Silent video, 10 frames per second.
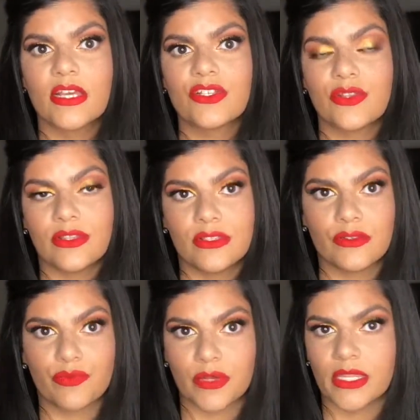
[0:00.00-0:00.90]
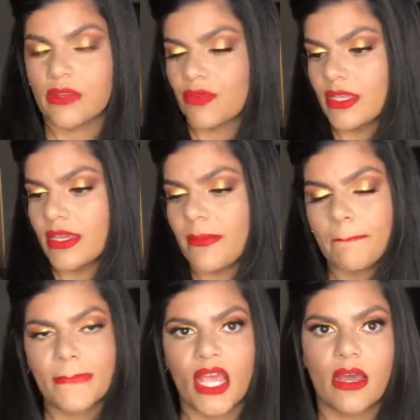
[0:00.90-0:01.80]
So this is really
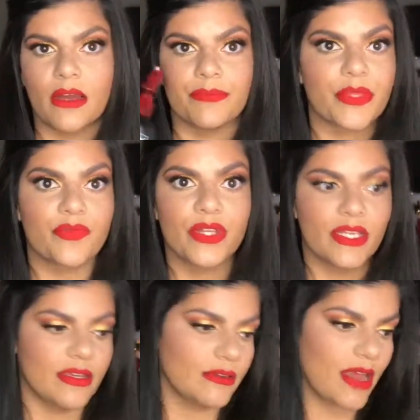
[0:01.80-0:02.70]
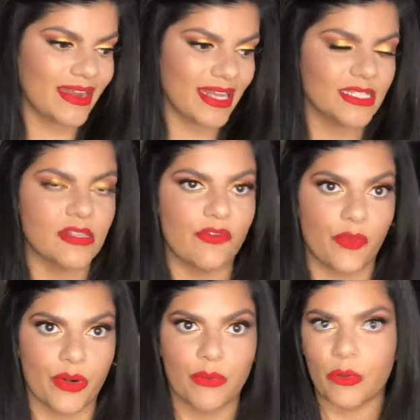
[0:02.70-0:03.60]
a nice
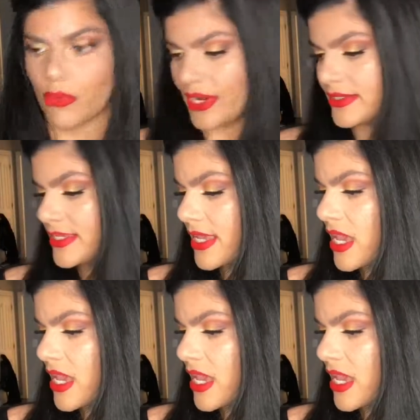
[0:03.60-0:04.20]
affordable brand.